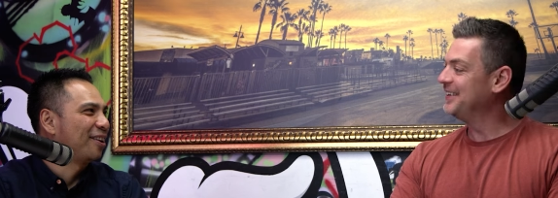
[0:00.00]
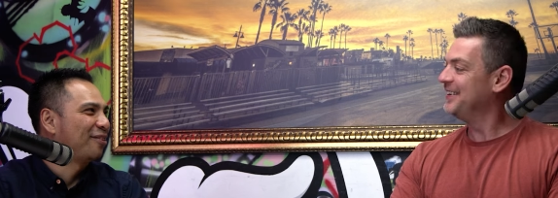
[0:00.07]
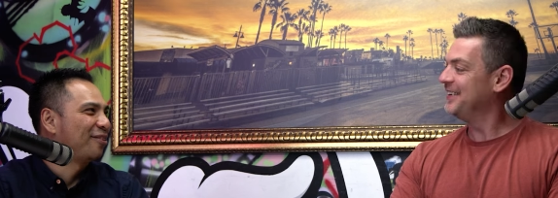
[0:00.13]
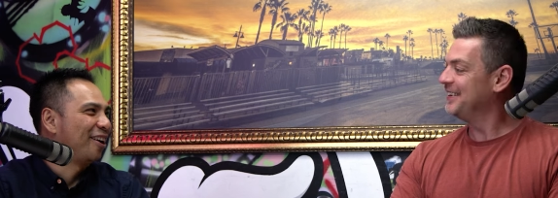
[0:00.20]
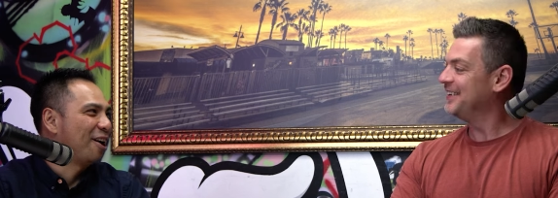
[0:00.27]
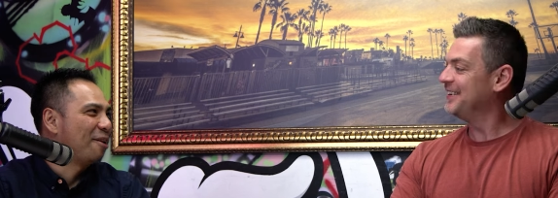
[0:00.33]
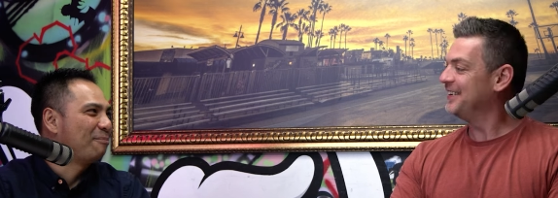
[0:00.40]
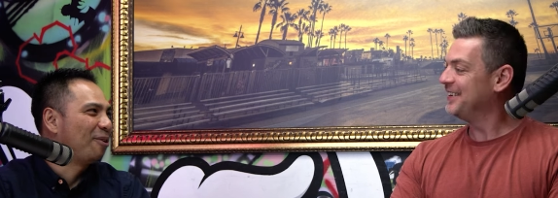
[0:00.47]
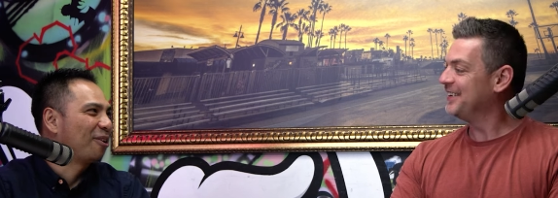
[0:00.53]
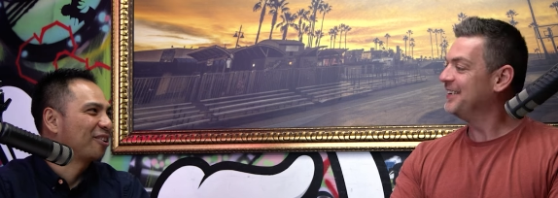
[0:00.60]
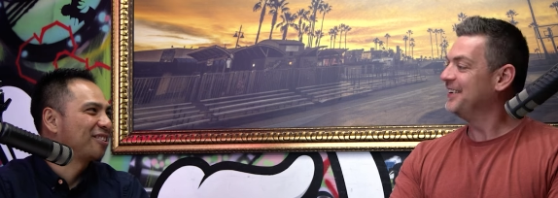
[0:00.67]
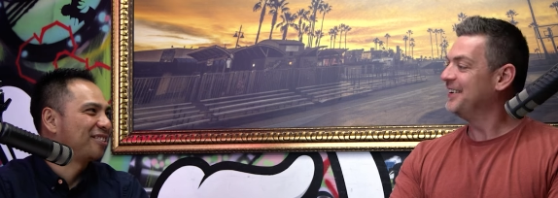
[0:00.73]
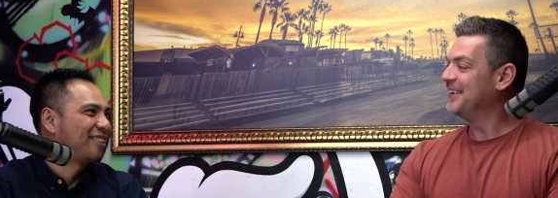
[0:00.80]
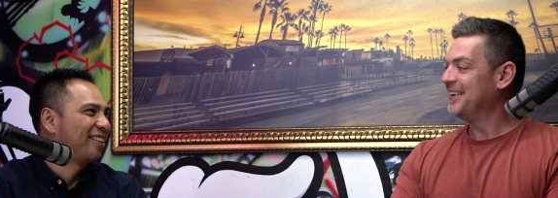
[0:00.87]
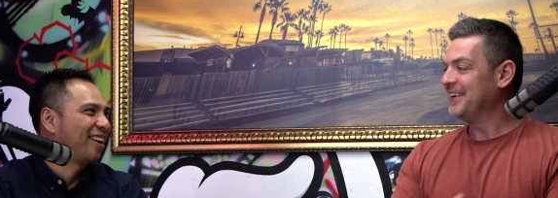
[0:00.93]
Speaker 1: better in our
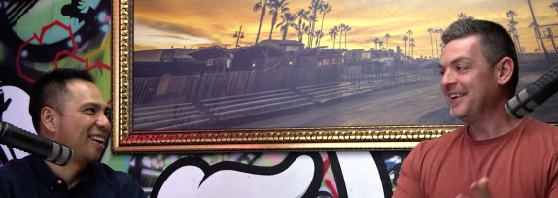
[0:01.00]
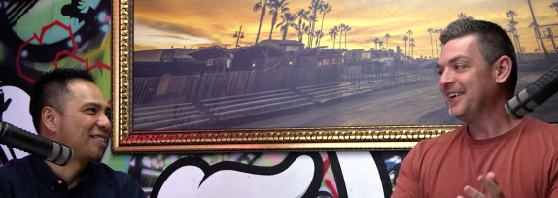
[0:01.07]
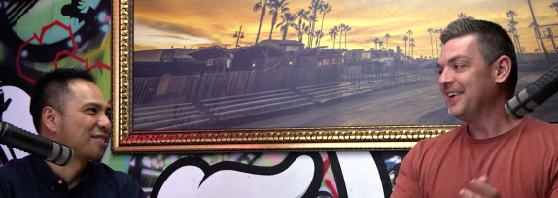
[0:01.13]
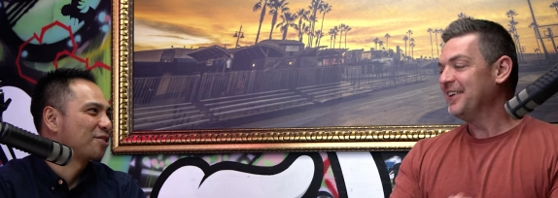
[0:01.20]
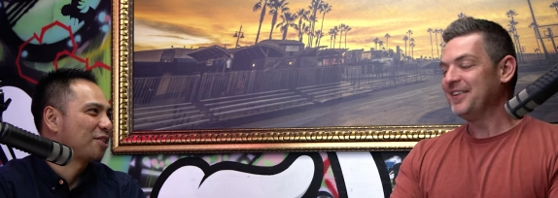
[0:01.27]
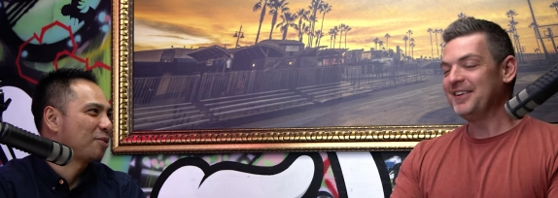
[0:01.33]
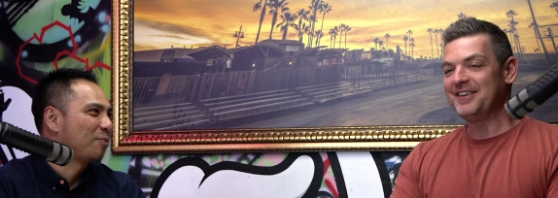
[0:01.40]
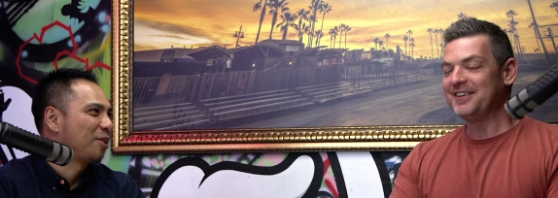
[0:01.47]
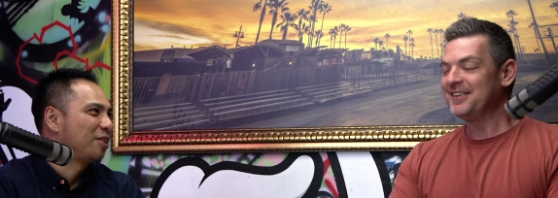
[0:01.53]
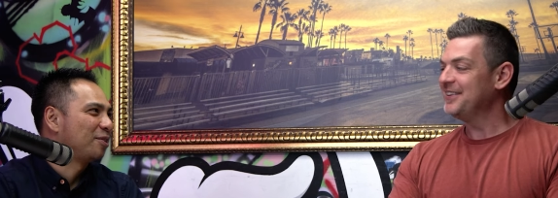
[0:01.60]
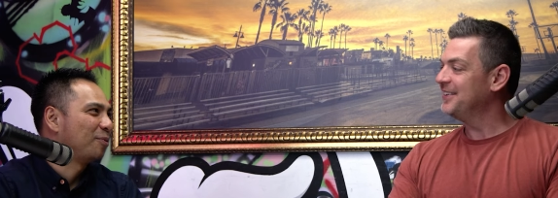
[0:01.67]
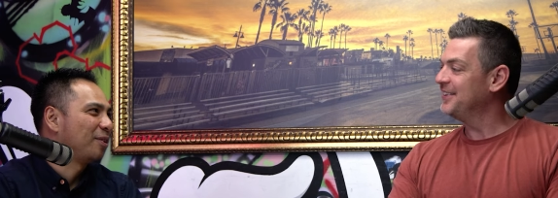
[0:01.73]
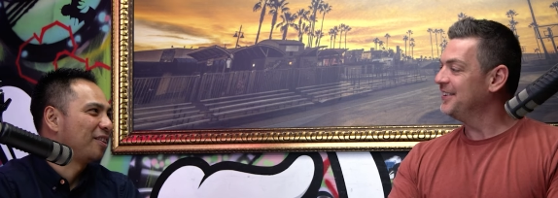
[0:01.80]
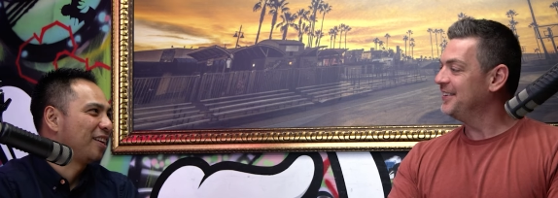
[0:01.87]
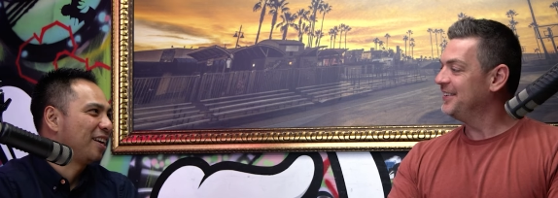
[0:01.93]
pockets than theirs because they,
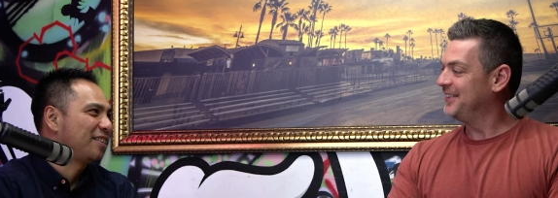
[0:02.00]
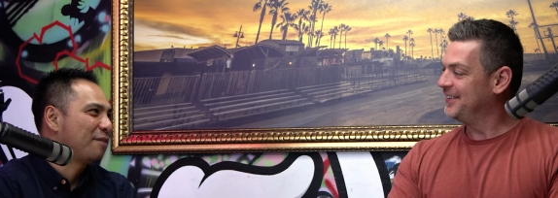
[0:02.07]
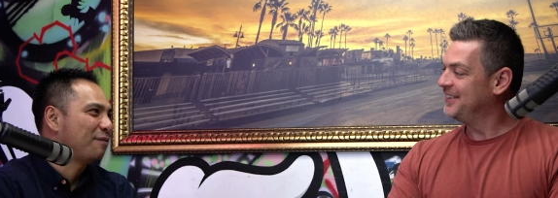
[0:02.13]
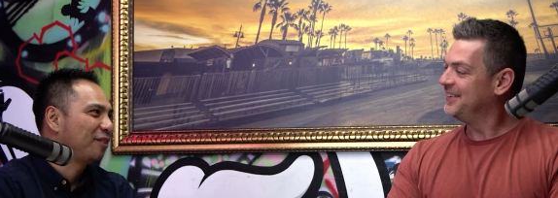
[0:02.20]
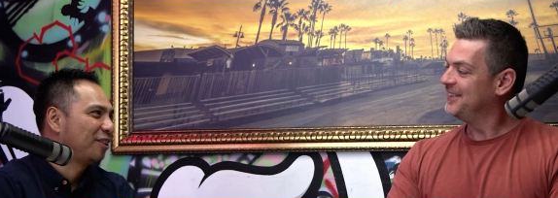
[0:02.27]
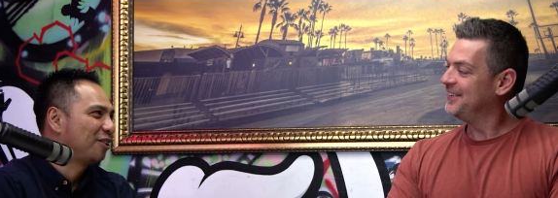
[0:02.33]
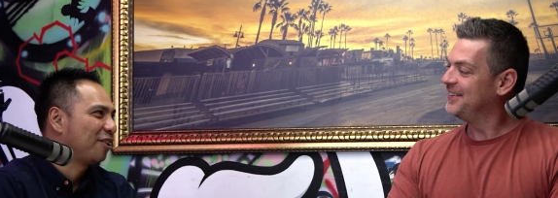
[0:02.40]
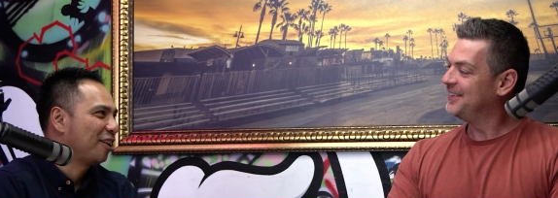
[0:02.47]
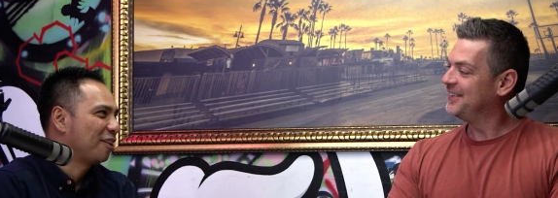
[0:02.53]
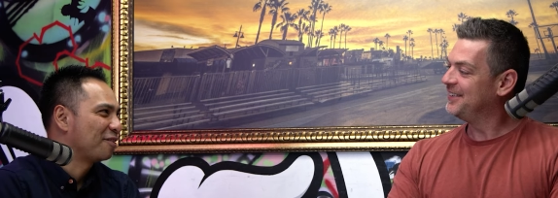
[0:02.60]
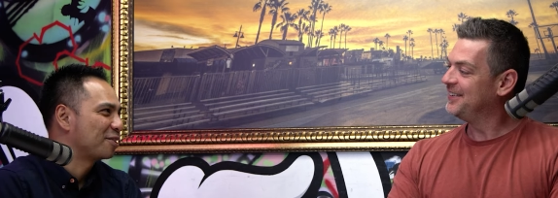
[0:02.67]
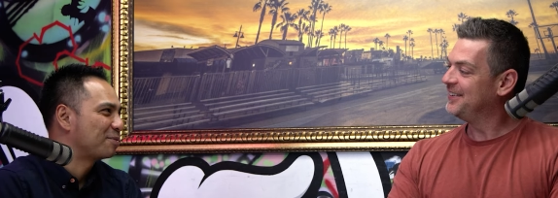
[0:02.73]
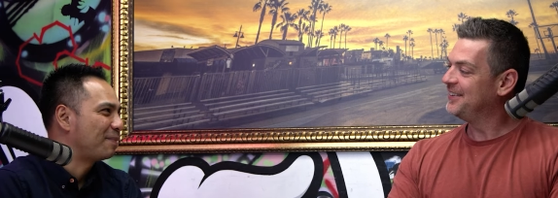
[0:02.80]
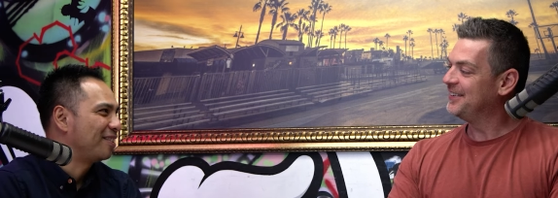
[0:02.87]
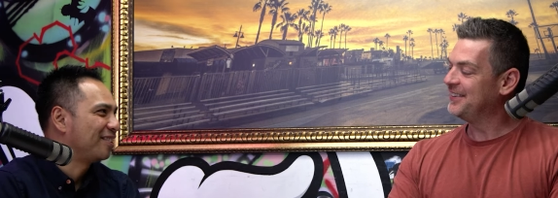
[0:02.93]
we, we, they definitely don't know how
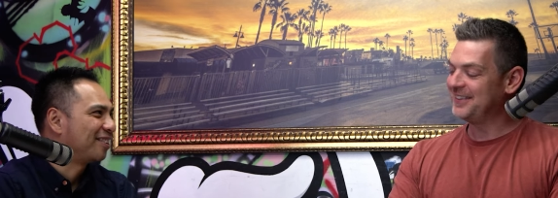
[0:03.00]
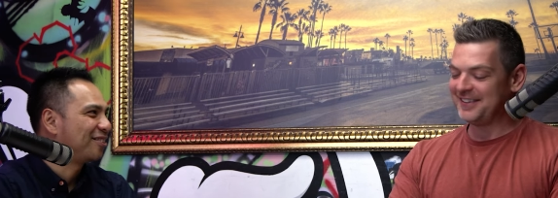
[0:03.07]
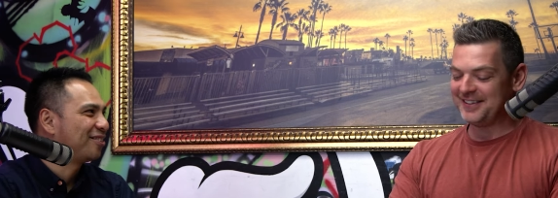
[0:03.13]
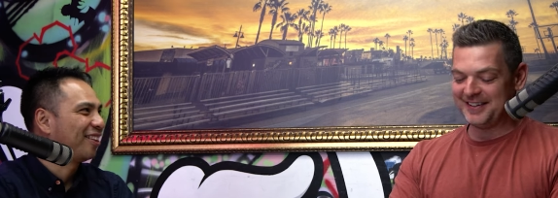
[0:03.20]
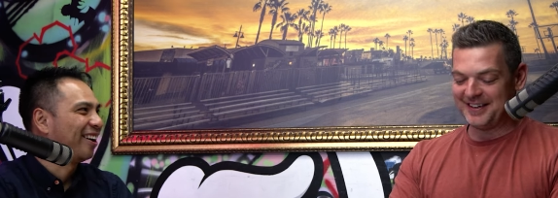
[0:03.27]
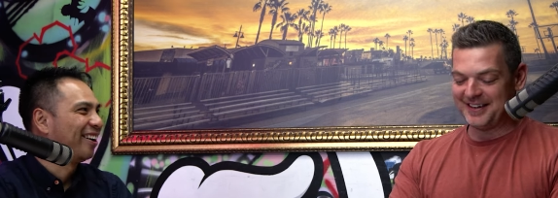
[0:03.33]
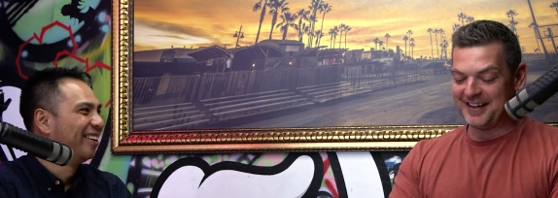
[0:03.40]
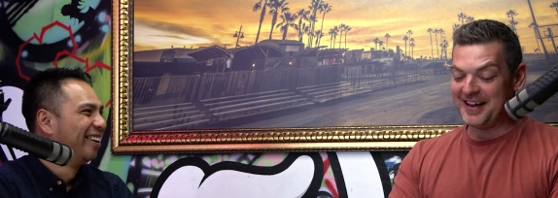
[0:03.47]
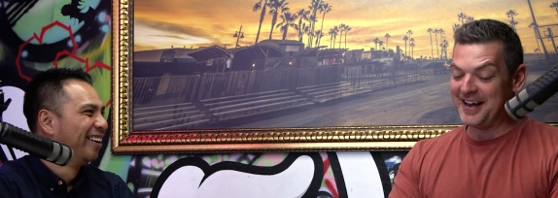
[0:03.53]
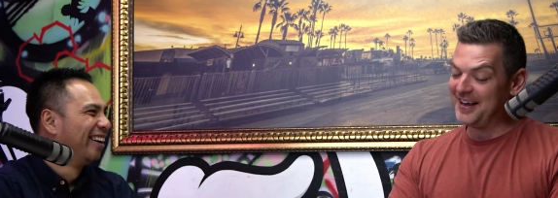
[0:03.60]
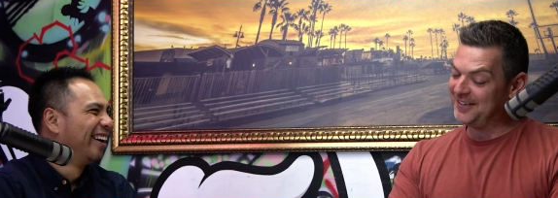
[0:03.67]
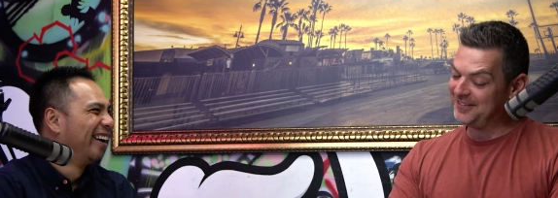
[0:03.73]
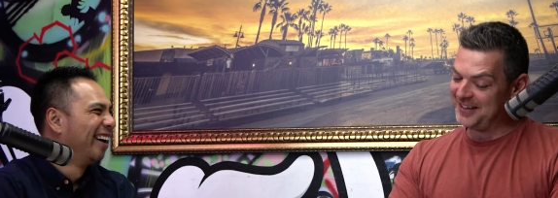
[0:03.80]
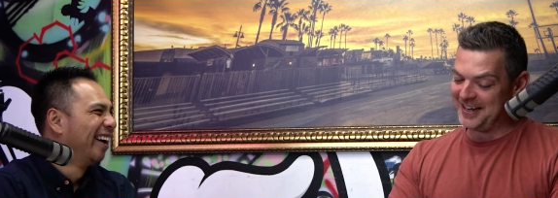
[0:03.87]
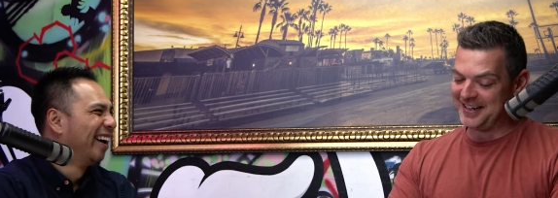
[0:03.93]
to spend it, do
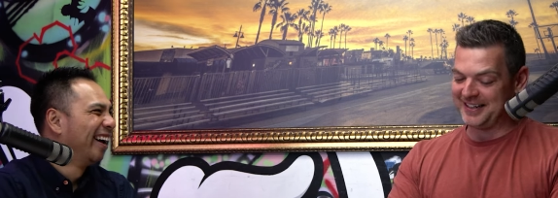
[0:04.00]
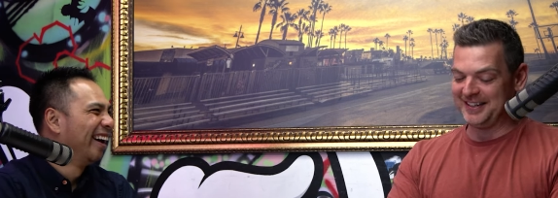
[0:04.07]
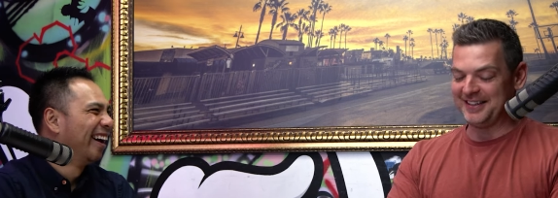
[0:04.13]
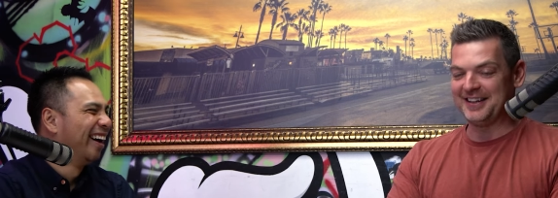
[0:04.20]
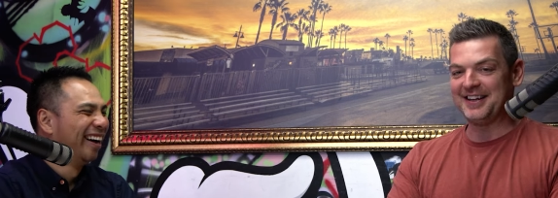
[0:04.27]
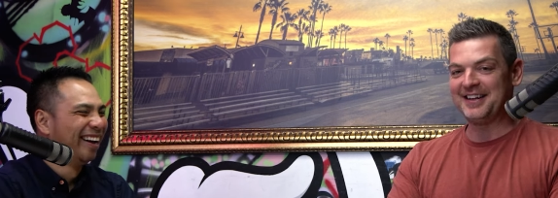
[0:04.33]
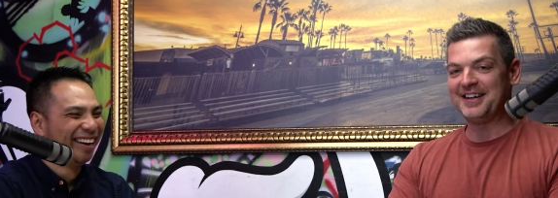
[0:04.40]
Speaker 2: they? Exactly.